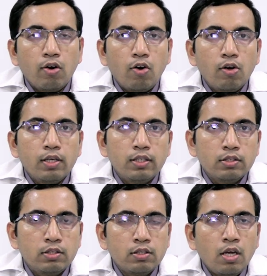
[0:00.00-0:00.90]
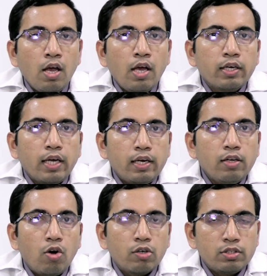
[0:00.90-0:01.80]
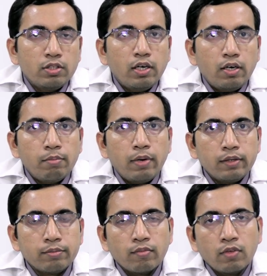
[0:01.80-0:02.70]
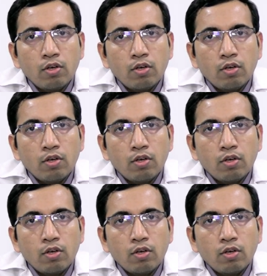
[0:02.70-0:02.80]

All others carry oxygenated blood.